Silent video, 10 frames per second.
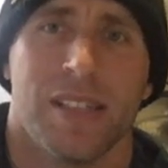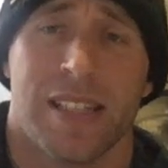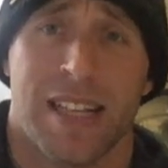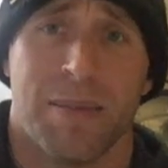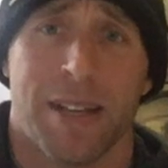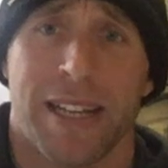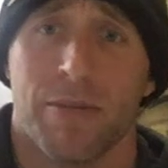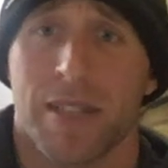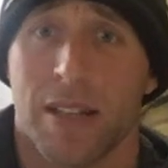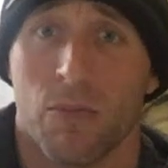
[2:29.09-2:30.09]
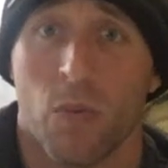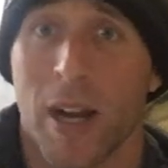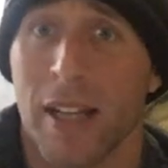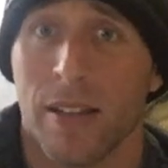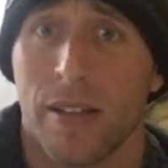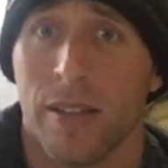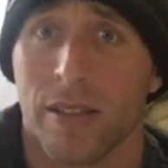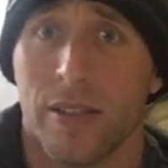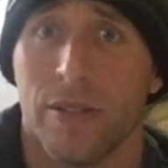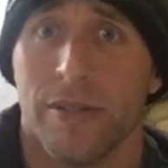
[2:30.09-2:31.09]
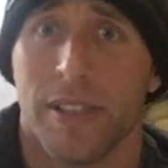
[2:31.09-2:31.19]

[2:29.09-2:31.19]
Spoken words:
It seemed like it was way long too.